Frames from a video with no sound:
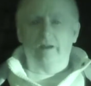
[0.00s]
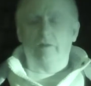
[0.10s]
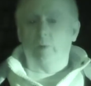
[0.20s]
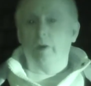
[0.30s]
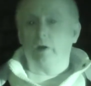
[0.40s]

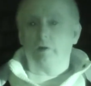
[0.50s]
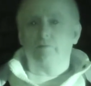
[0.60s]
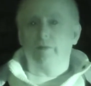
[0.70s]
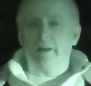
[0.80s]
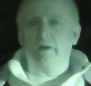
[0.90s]
if we could
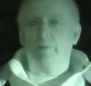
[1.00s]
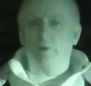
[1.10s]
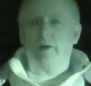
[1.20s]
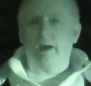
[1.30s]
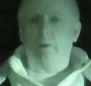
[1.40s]
really
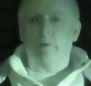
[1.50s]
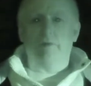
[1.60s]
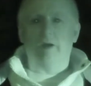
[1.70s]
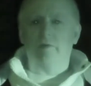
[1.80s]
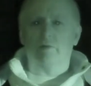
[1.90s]
communicate with
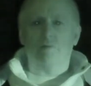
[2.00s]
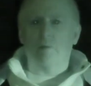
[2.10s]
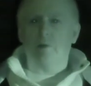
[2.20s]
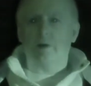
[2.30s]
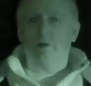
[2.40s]
either
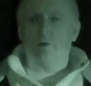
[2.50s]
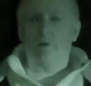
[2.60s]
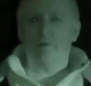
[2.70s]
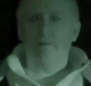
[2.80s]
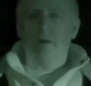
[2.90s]
Robert Hylton